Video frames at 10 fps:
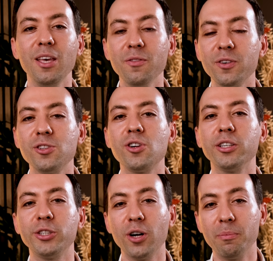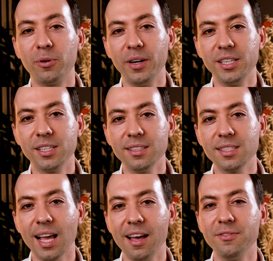infrastructure operations
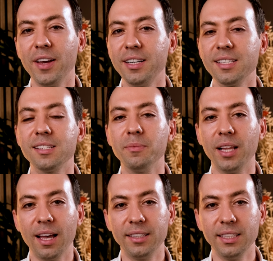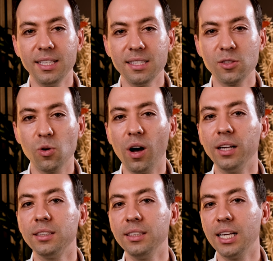have various similarities to
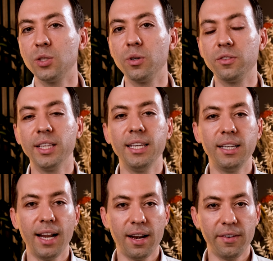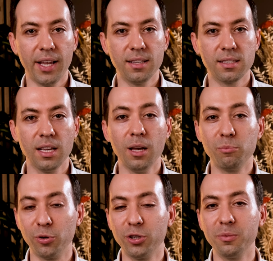other network-related areas.
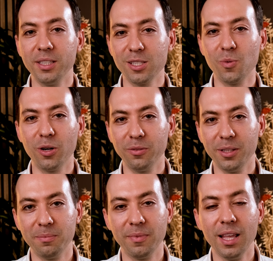Procurement is one of them.